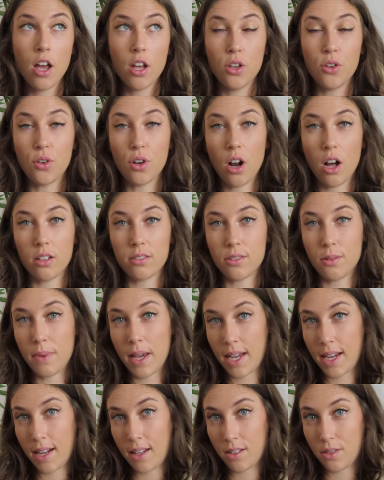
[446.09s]
You could also
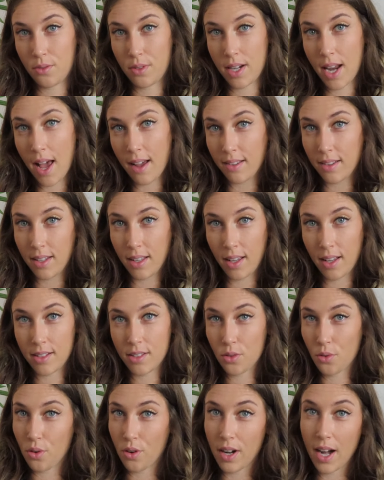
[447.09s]
make it into a
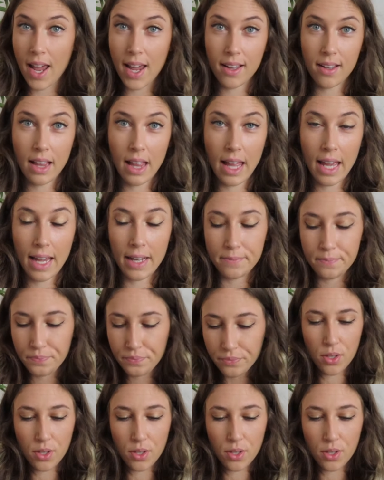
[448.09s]
necklace or an anklet.